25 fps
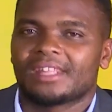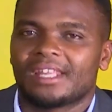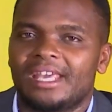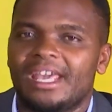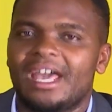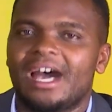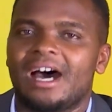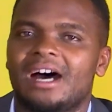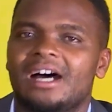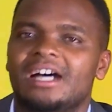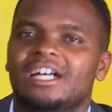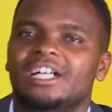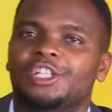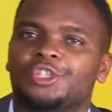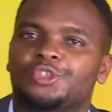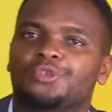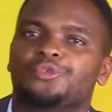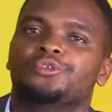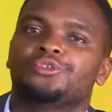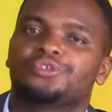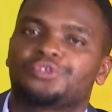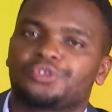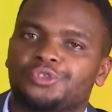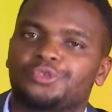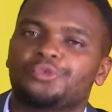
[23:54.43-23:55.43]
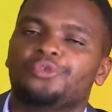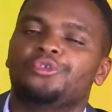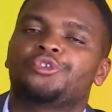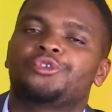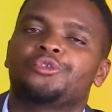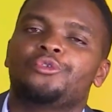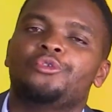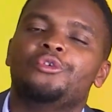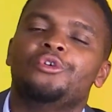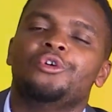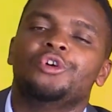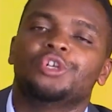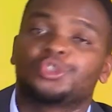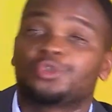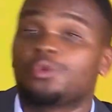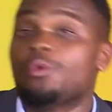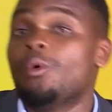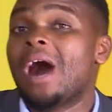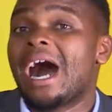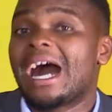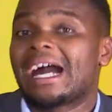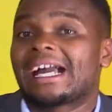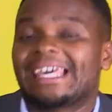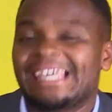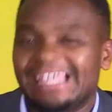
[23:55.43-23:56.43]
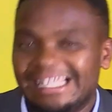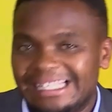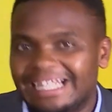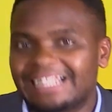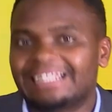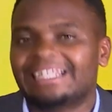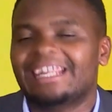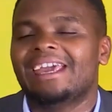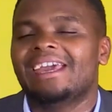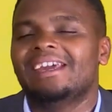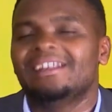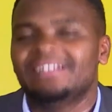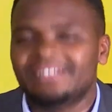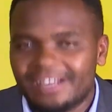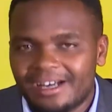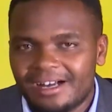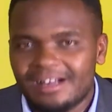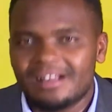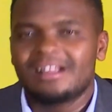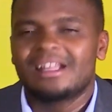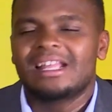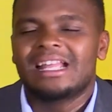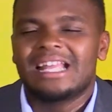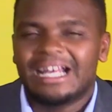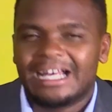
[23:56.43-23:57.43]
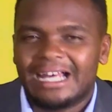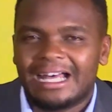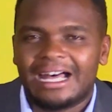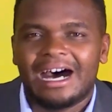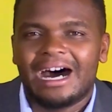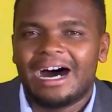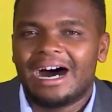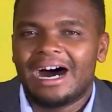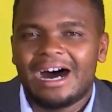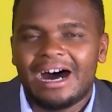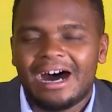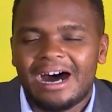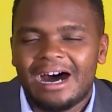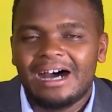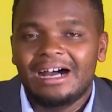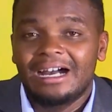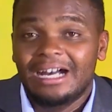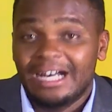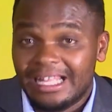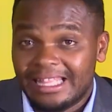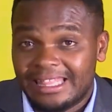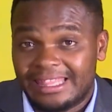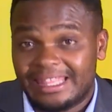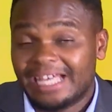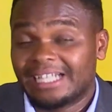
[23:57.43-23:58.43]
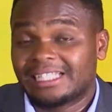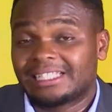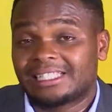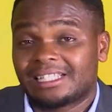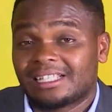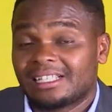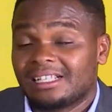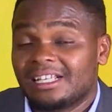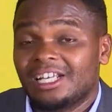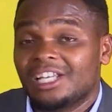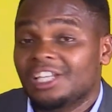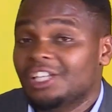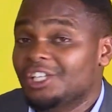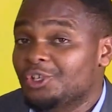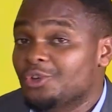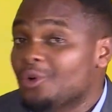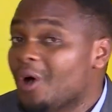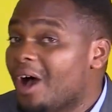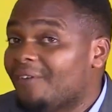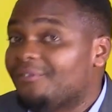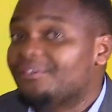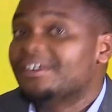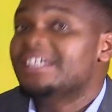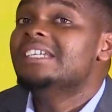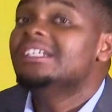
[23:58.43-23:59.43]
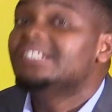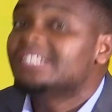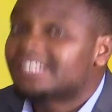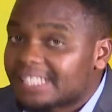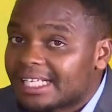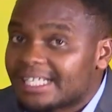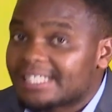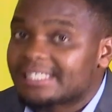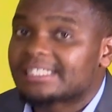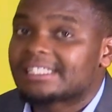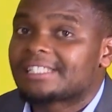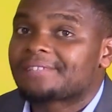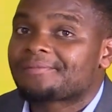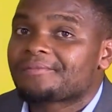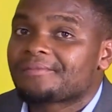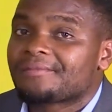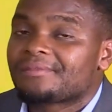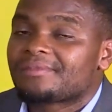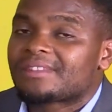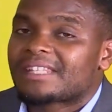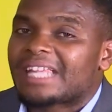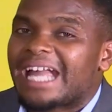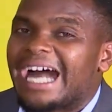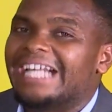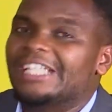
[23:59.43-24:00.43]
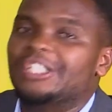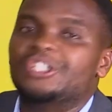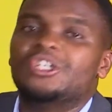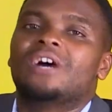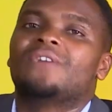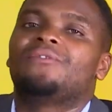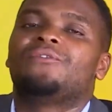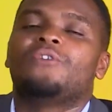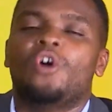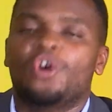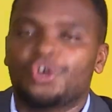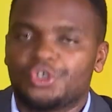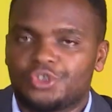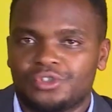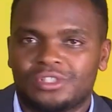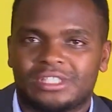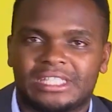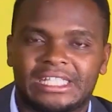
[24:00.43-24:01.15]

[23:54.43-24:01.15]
yeah, to work in an area that you have interest and you have also